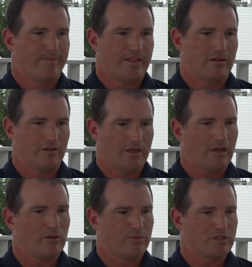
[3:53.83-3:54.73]

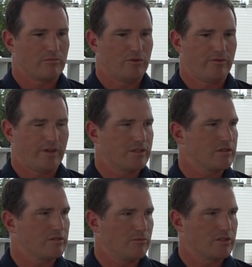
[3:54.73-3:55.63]
there'll be some new
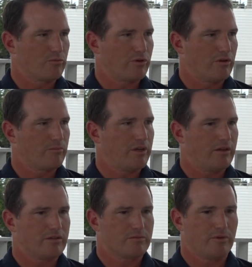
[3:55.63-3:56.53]
faces, there'll be some growing
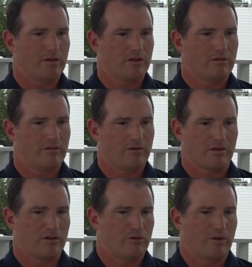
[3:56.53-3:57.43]
pains, but they're
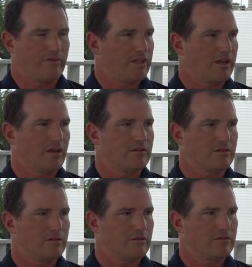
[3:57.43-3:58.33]
going to do whatever they can
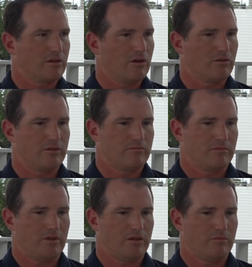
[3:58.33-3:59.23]
to go
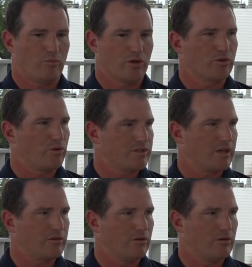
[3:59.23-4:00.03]
and work towards that